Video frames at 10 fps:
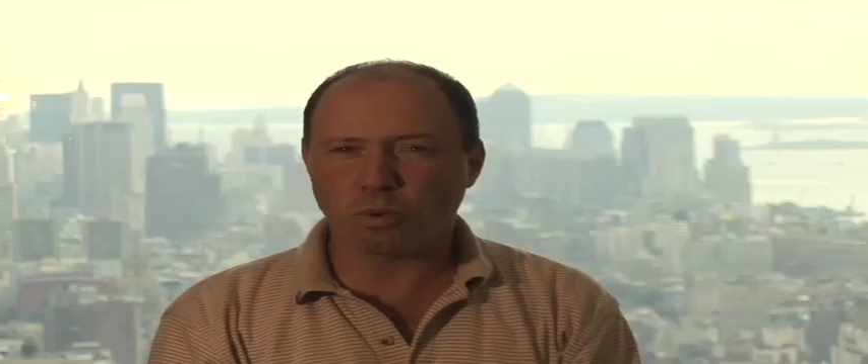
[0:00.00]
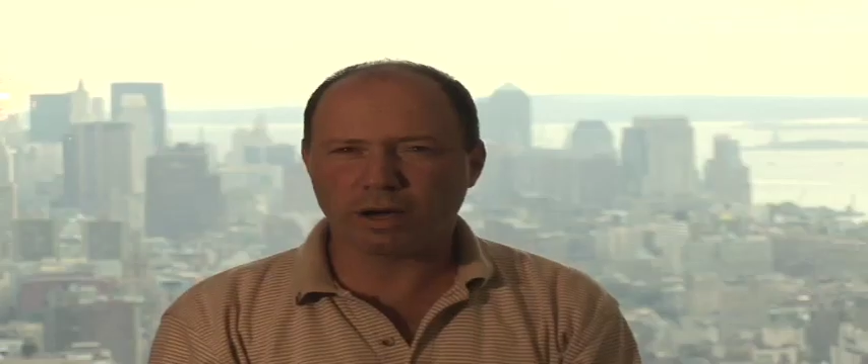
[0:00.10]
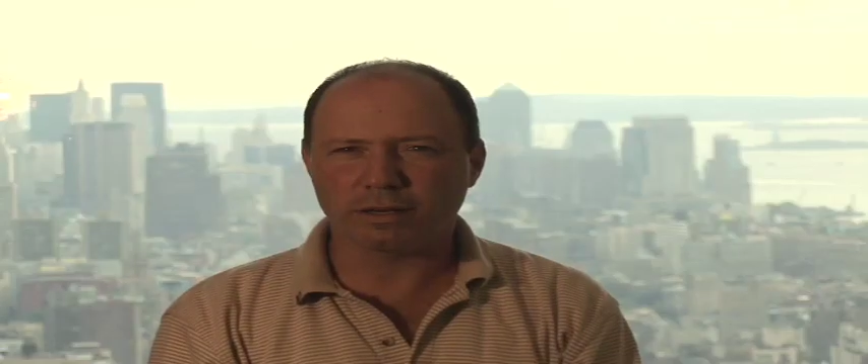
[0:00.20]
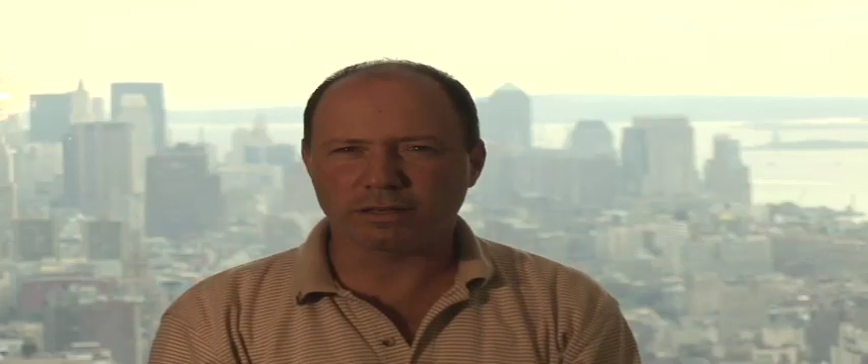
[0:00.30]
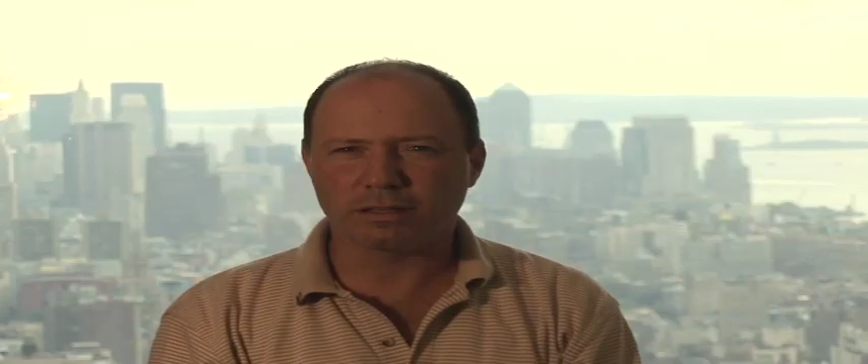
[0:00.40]

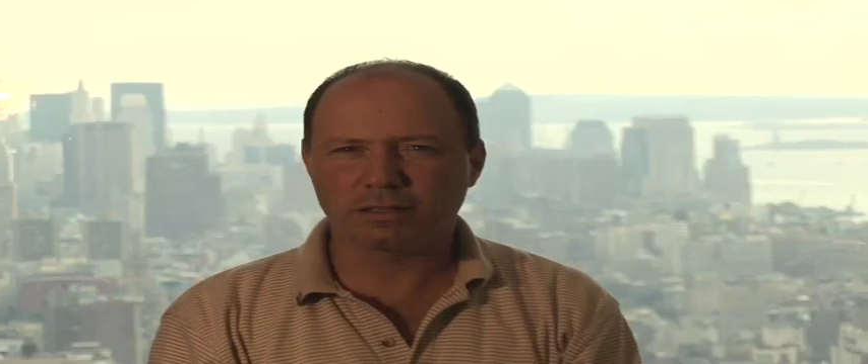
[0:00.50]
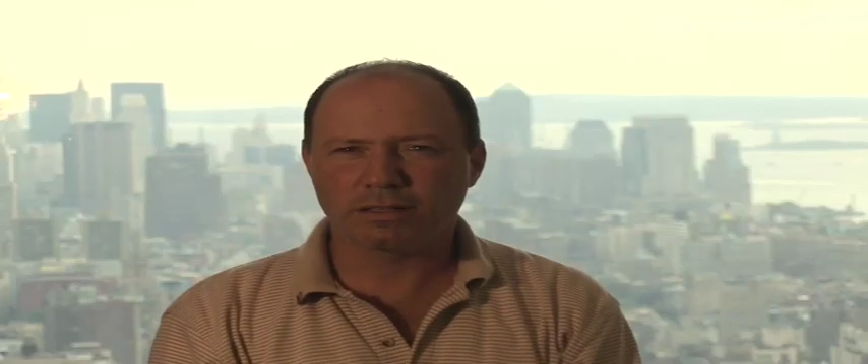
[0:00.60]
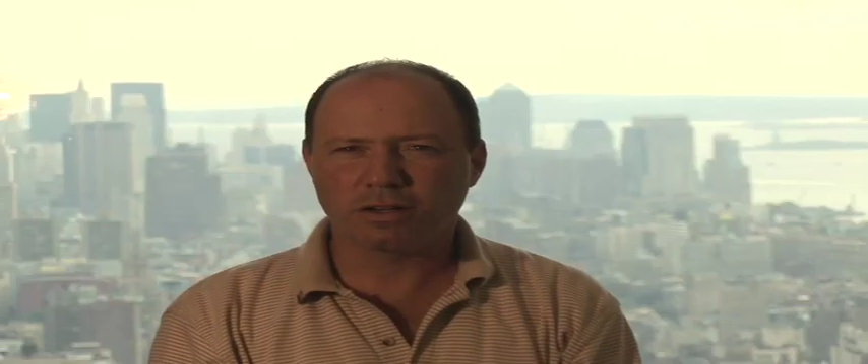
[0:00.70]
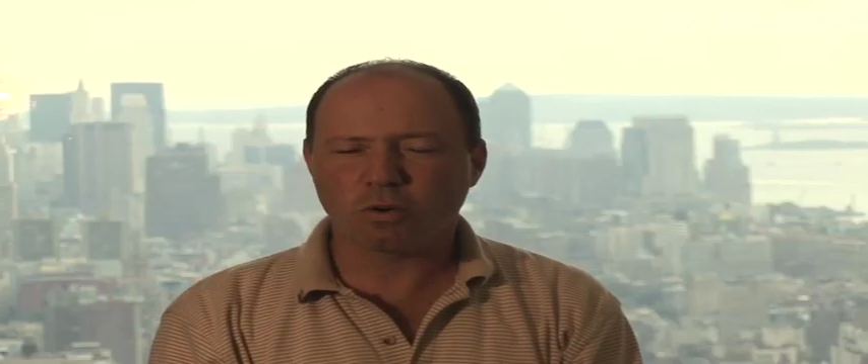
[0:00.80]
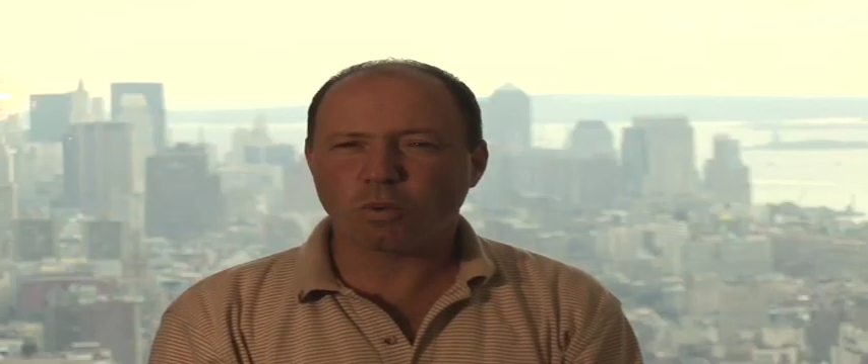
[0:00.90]
One,
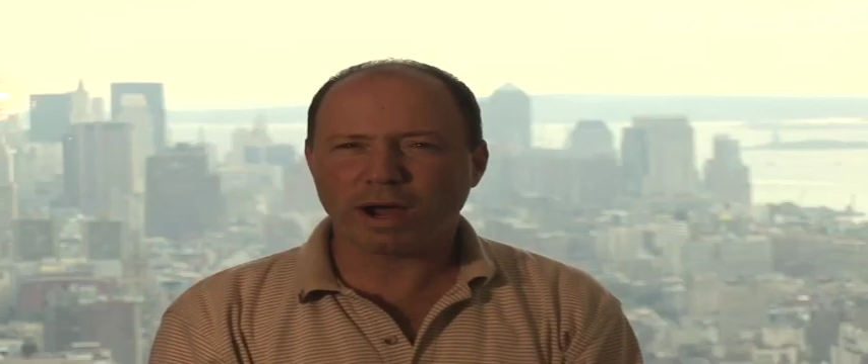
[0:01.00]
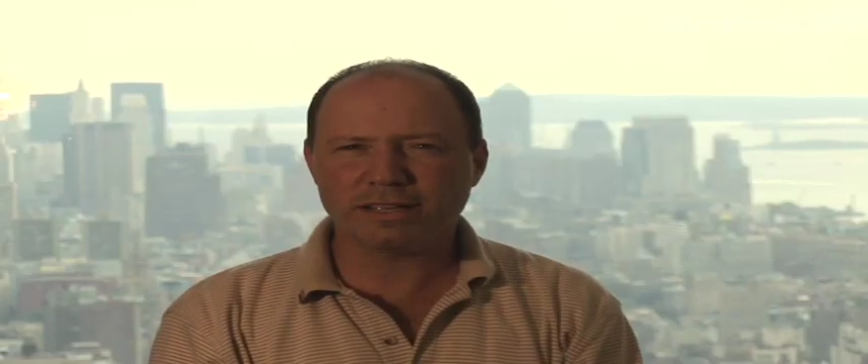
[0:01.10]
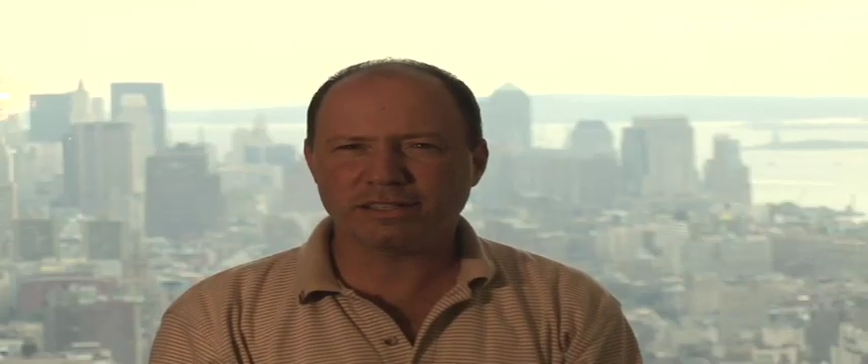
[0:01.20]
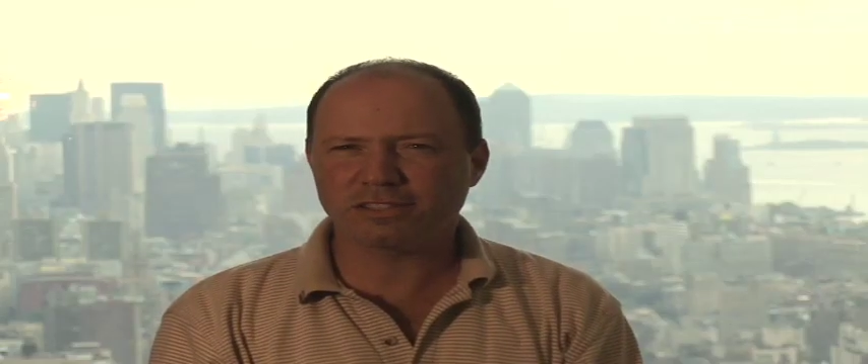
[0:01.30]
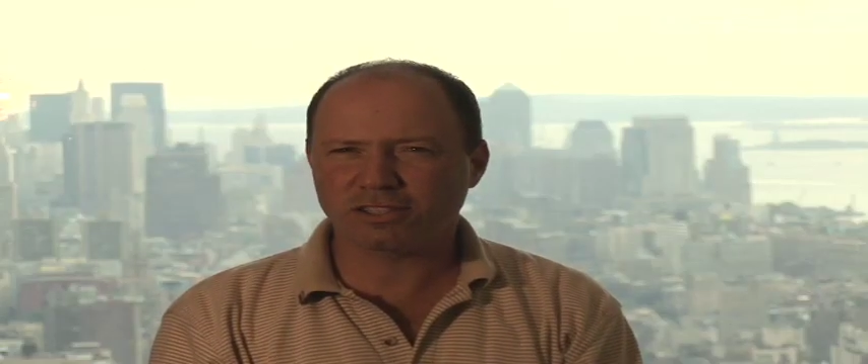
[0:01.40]
why is
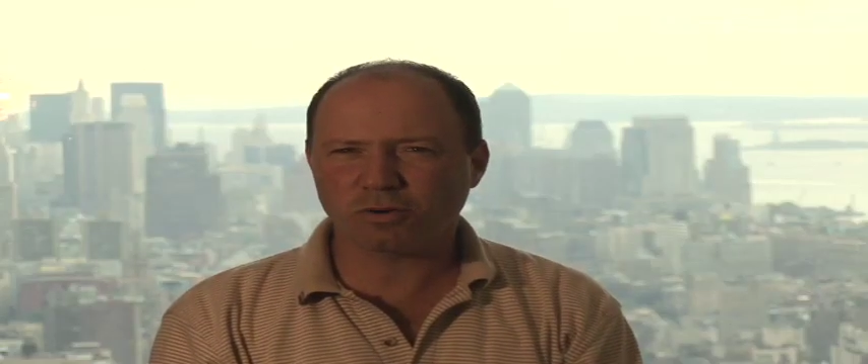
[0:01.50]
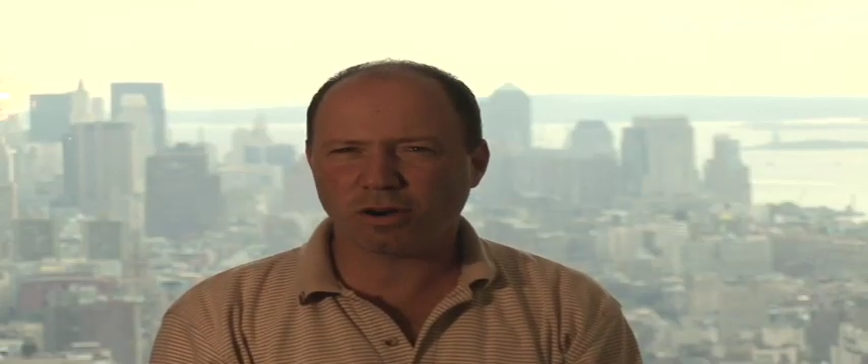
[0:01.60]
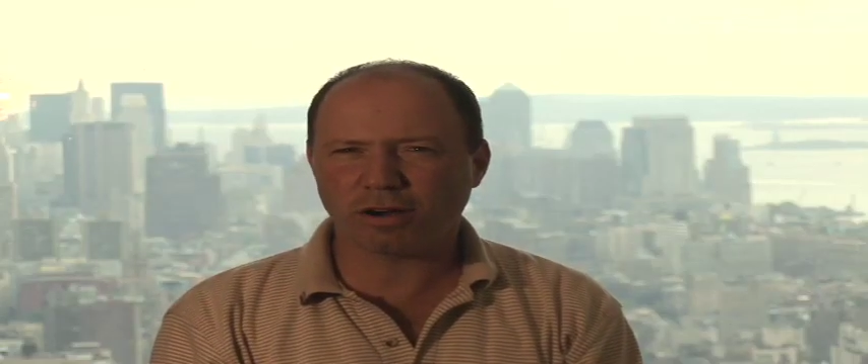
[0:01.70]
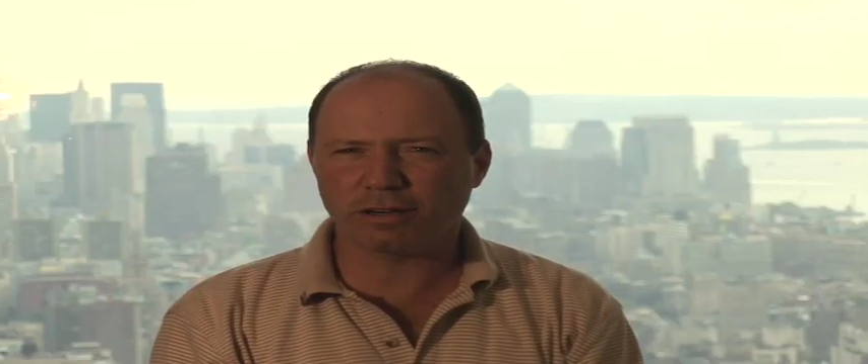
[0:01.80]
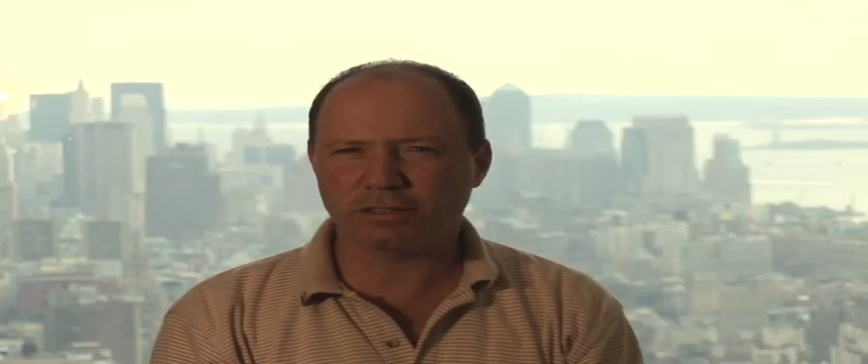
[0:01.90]
it so hard